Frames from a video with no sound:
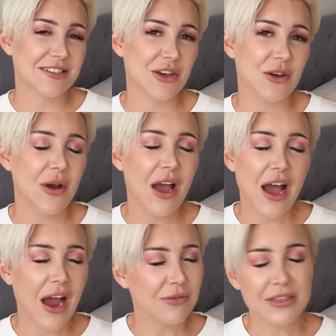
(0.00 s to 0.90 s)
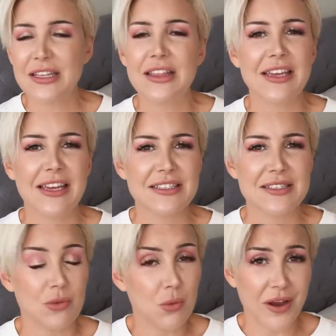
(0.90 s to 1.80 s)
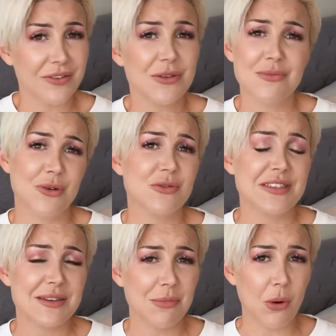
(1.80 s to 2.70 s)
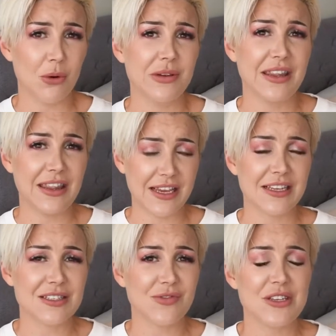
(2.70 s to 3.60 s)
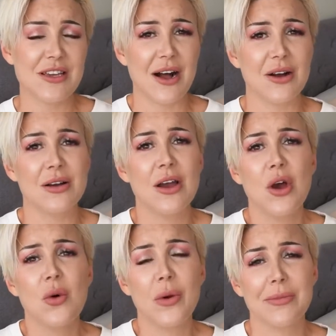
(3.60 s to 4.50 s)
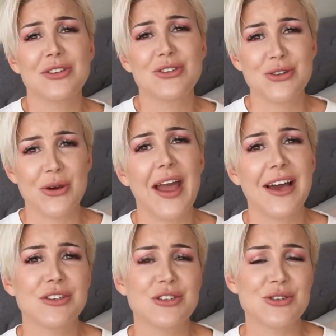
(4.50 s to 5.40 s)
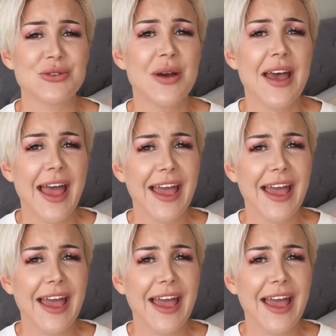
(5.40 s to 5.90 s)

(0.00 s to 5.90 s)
So I really think it's one of the most important things for young women to know how to do.